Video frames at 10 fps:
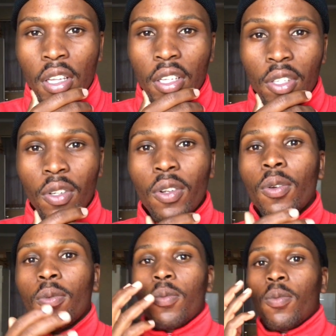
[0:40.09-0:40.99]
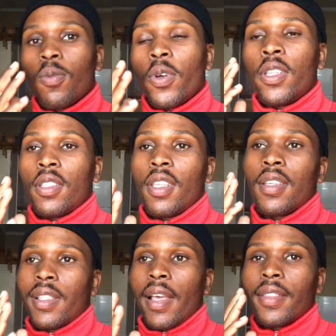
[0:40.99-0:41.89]
you know, when
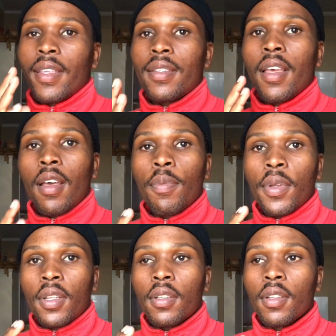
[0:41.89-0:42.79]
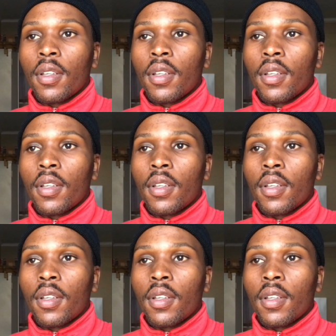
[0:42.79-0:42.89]
things like this happen,